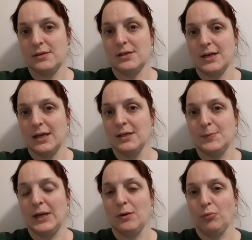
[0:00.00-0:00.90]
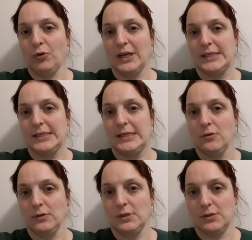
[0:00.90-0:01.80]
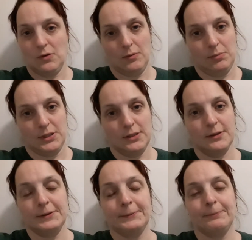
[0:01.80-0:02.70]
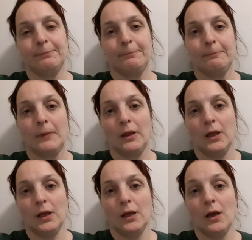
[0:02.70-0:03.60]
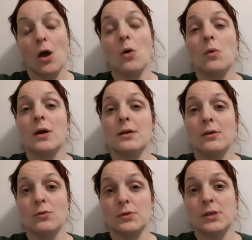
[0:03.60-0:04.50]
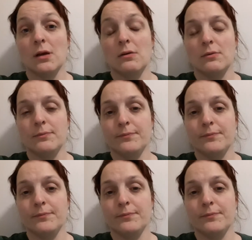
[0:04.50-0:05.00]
today has been pretty nondescript. Oh, and I also